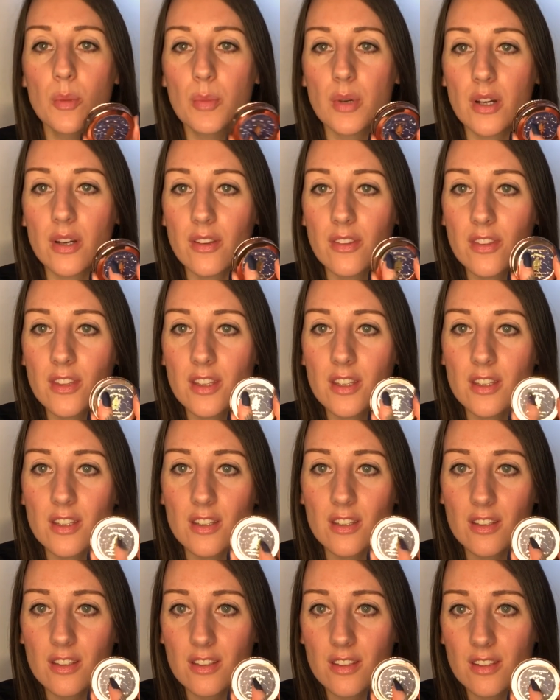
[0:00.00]
But they
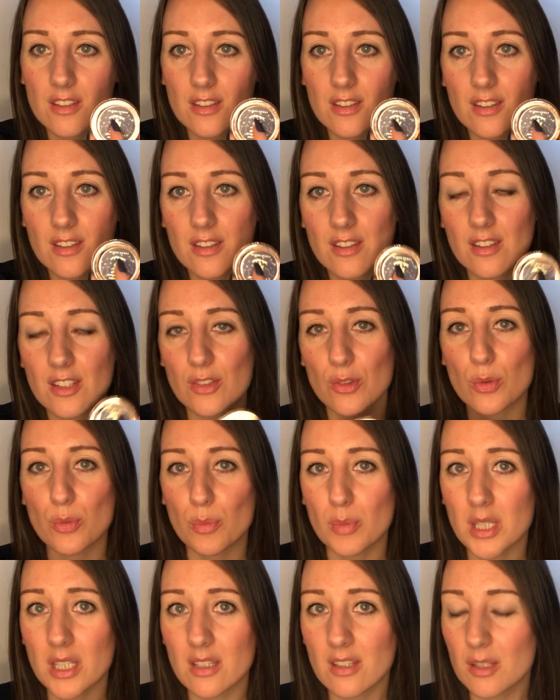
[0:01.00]
don't
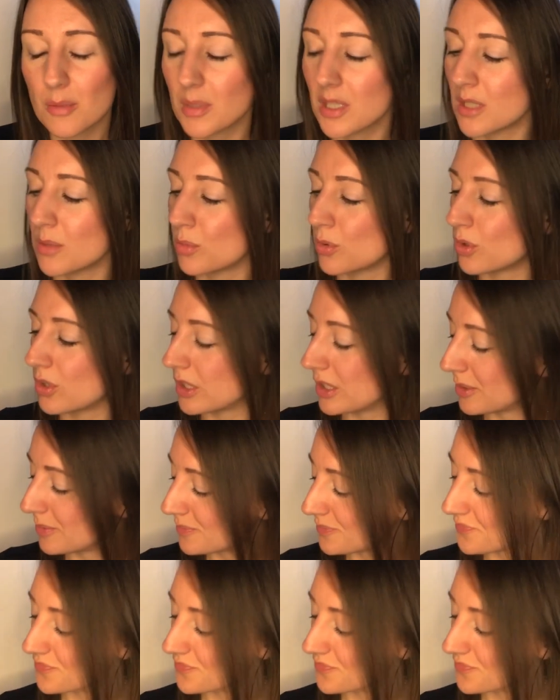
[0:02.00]
make them anymore.